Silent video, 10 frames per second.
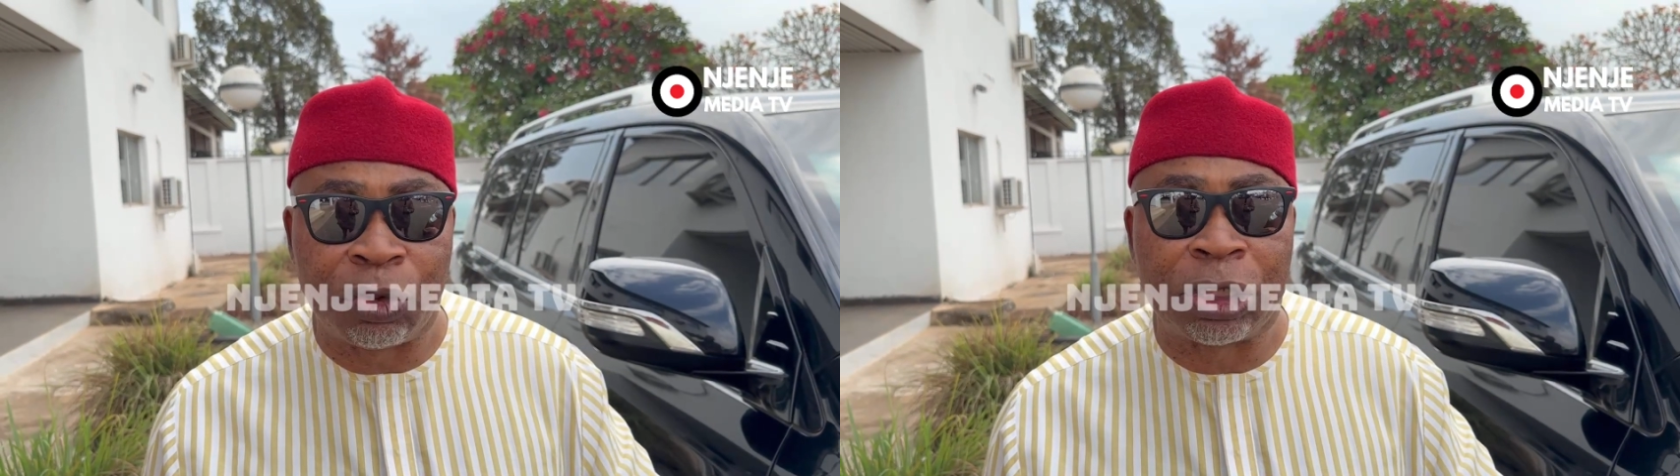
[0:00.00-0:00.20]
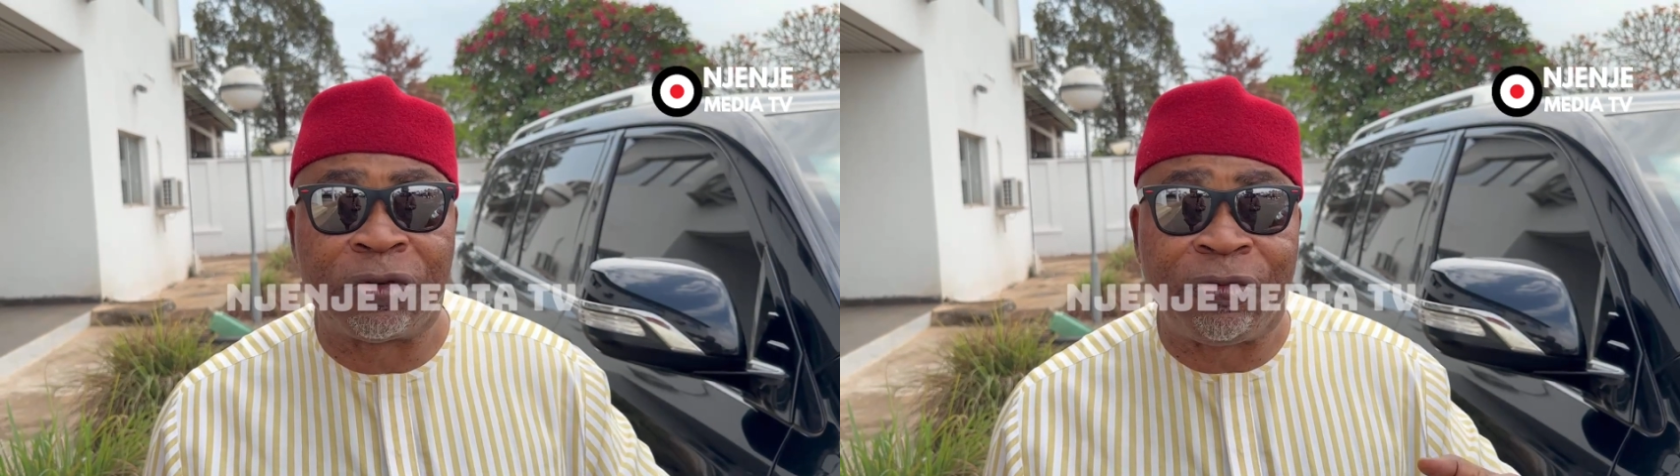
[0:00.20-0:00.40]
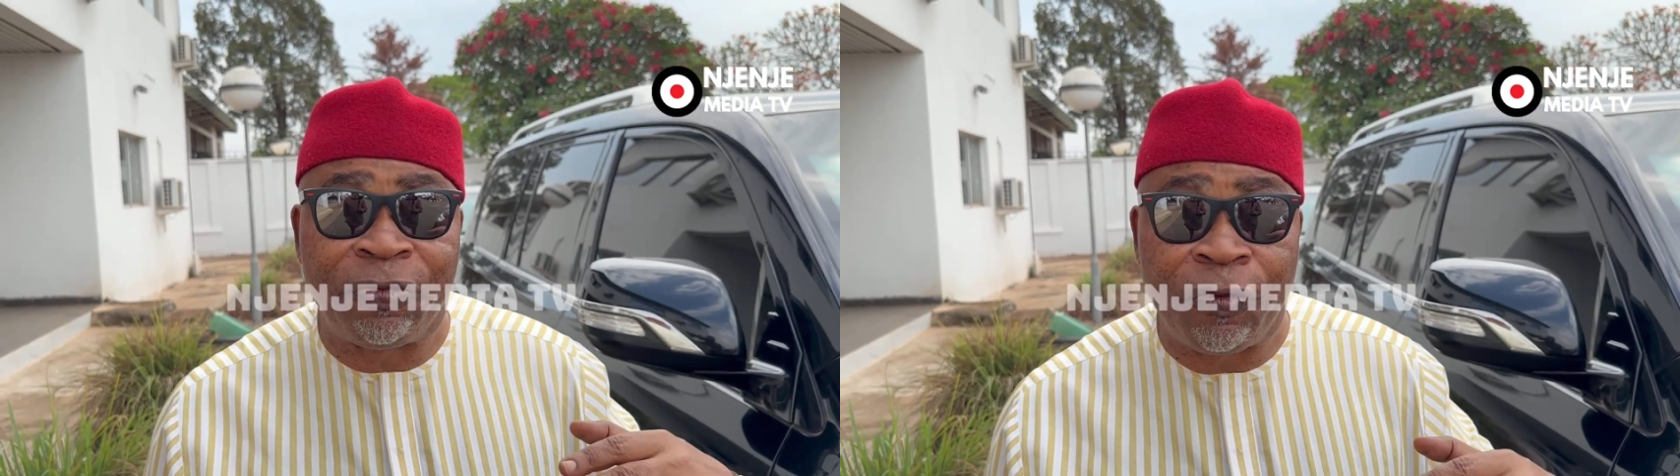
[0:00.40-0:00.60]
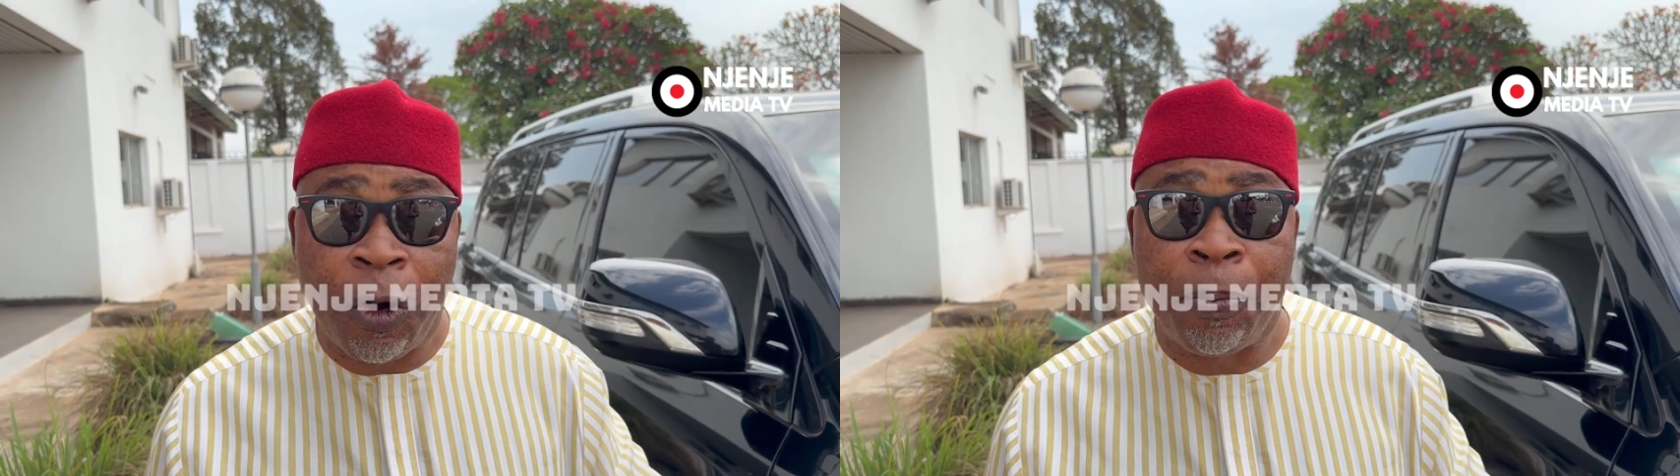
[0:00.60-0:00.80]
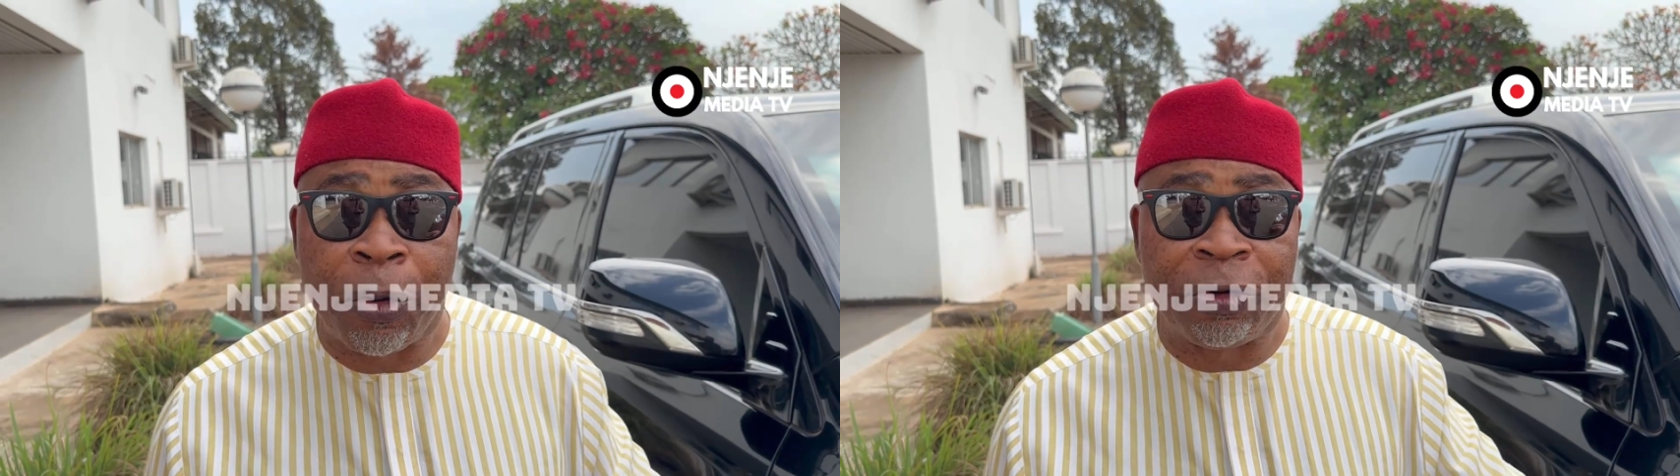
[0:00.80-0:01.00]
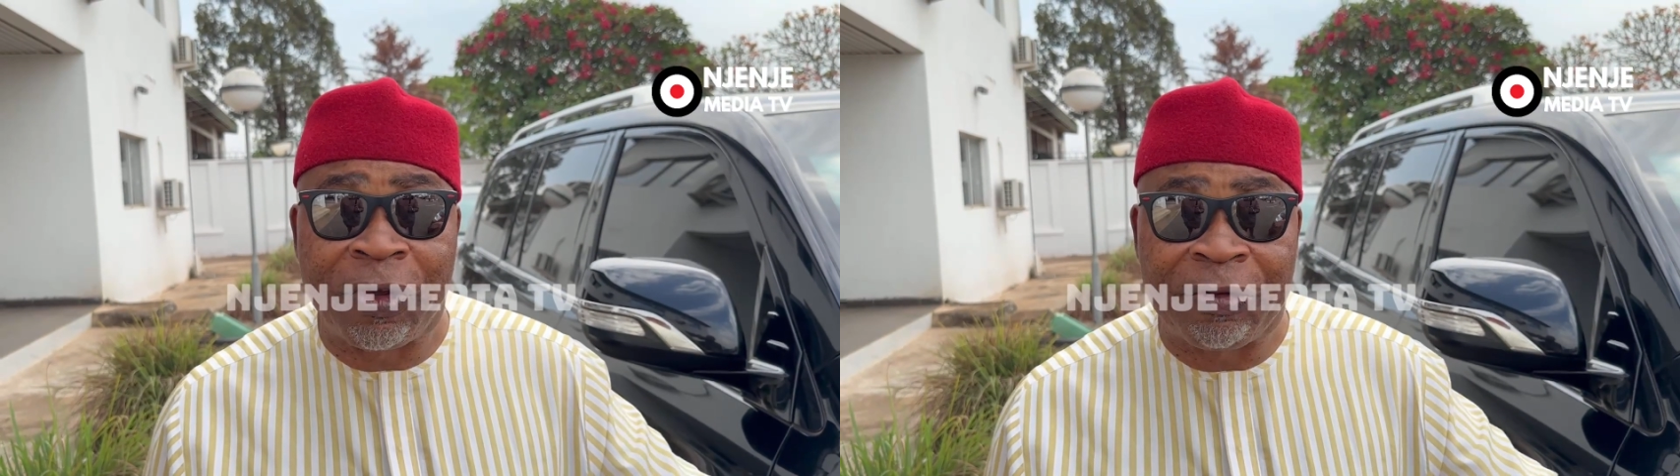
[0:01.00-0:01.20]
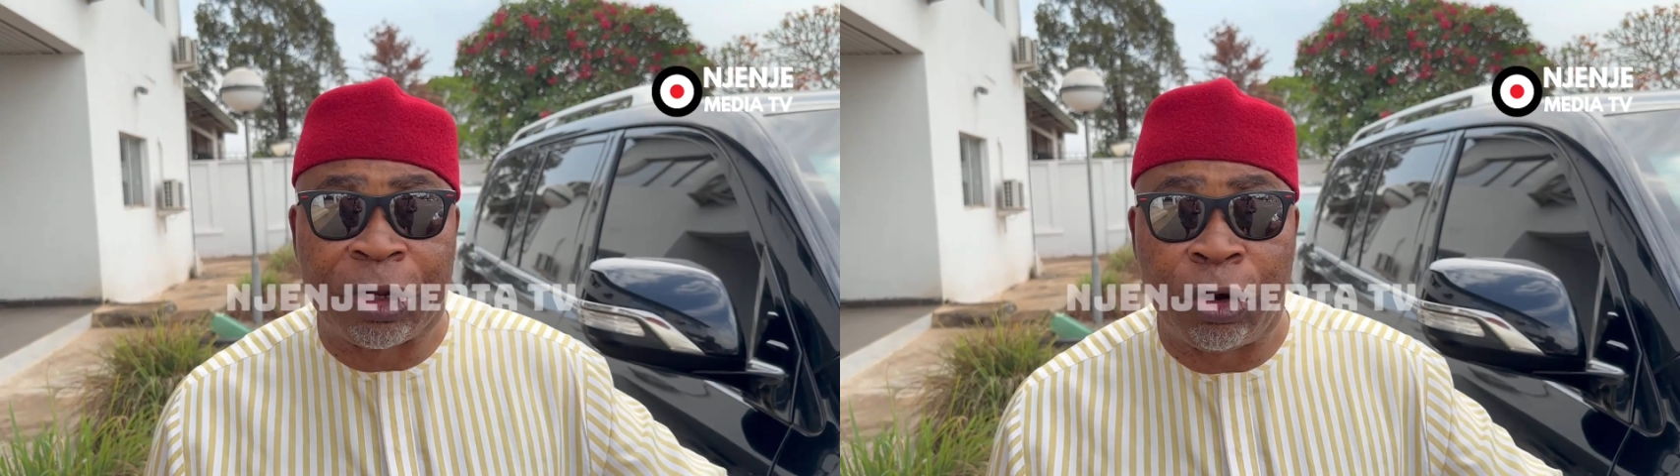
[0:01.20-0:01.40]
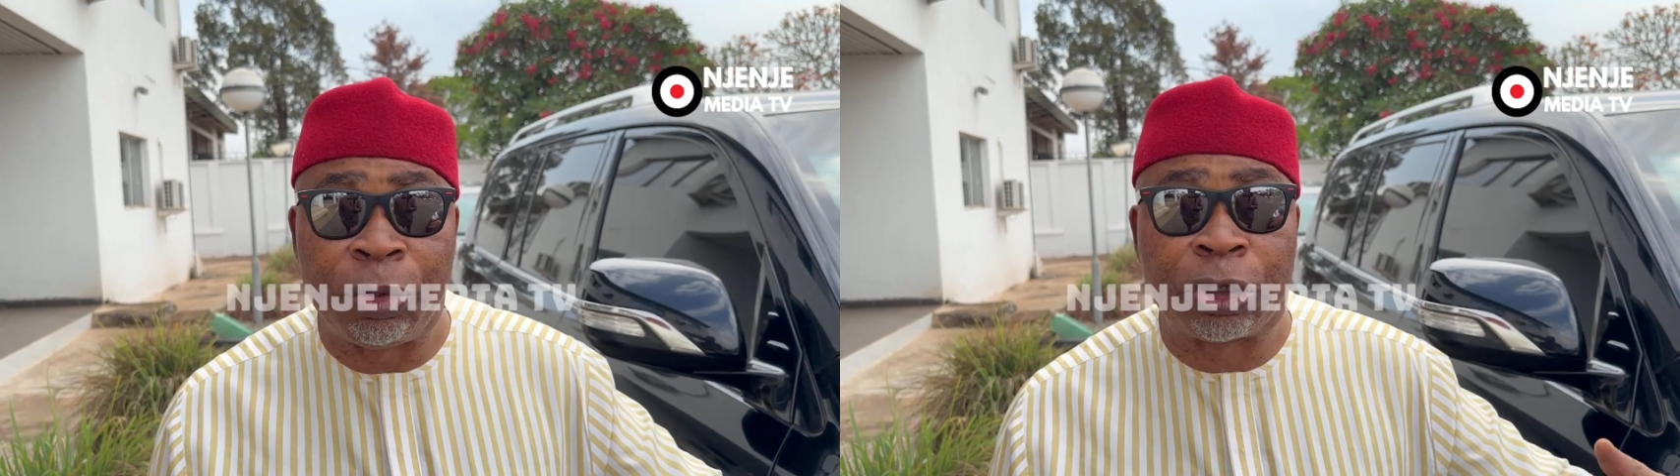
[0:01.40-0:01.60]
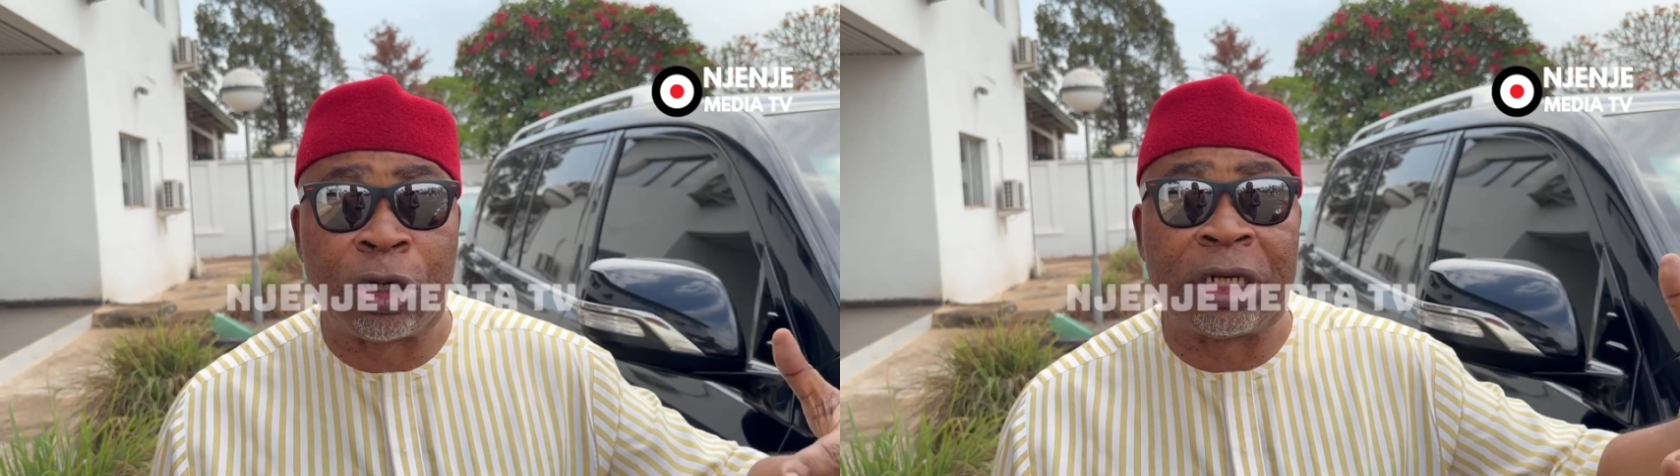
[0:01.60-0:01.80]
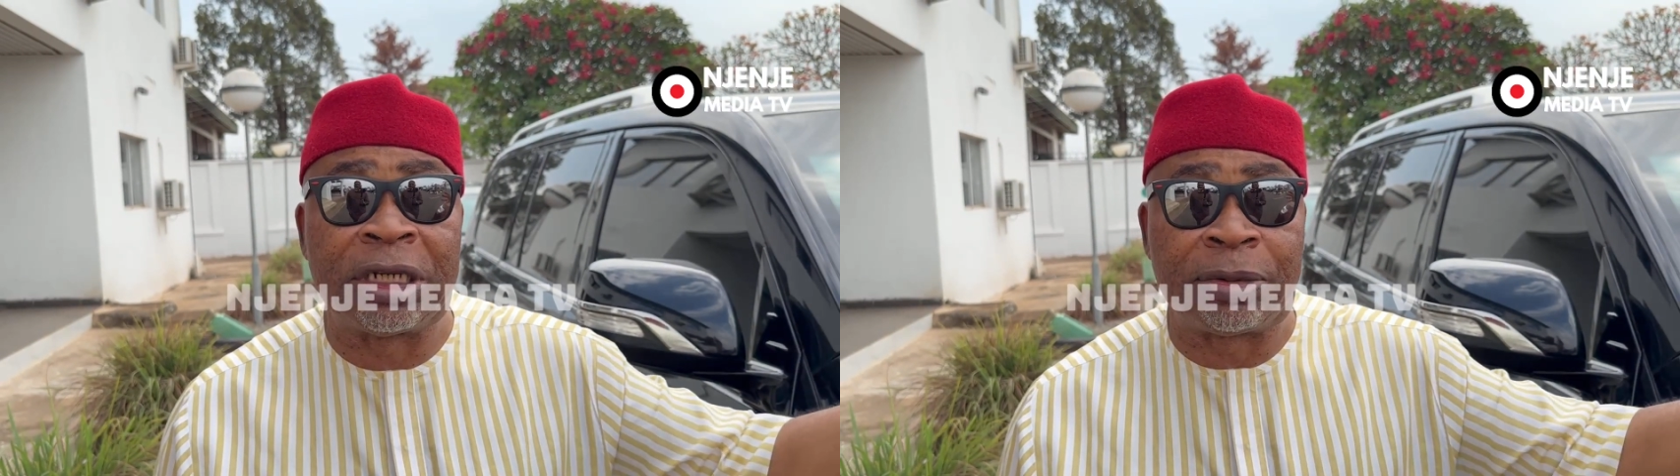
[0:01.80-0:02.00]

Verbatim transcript: which is 4.5 kilometers in